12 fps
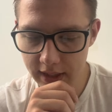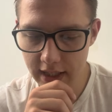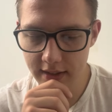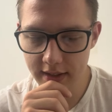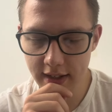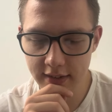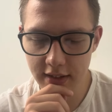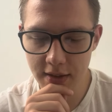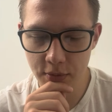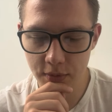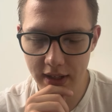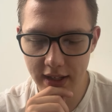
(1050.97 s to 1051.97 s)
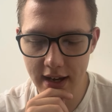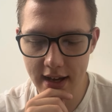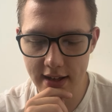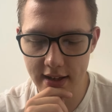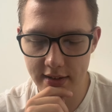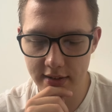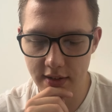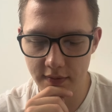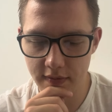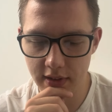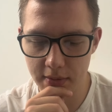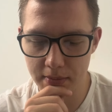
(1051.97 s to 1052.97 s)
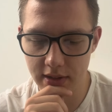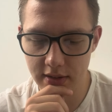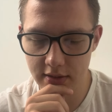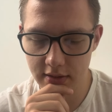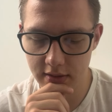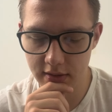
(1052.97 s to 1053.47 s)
Next up we got is development.